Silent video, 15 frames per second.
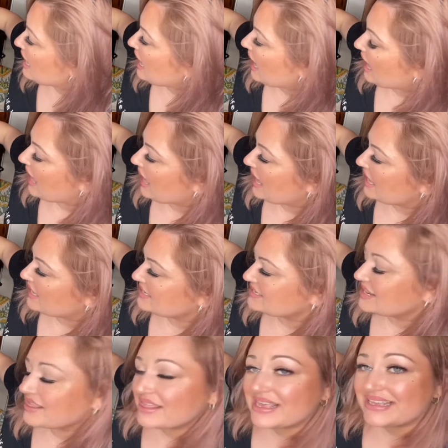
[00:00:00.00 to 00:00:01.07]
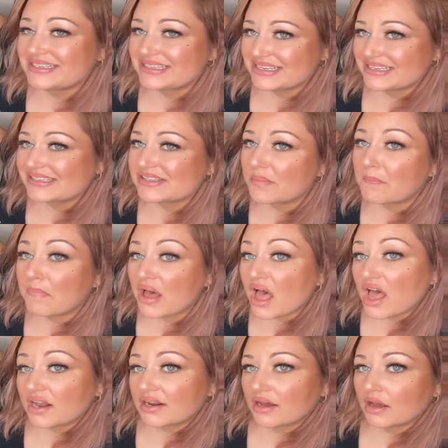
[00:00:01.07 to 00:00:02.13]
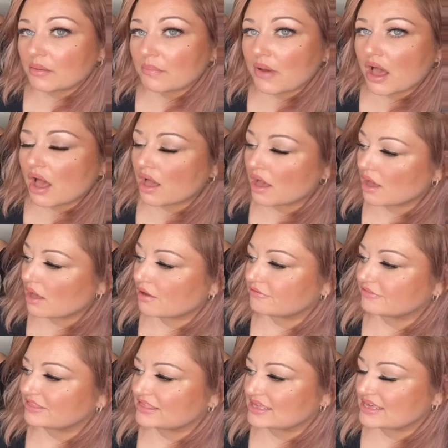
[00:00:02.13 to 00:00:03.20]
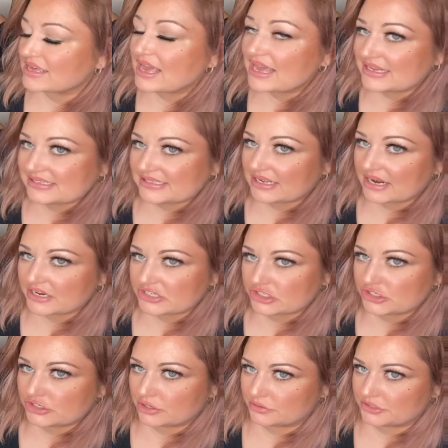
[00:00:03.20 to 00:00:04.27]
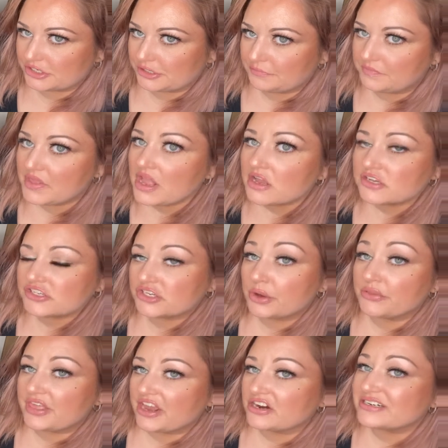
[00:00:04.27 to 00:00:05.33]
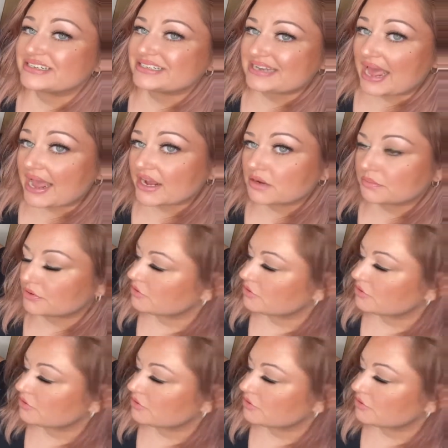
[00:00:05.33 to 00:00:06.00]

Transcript: And this is the bottom of the case that I just showed you. So they are stackable.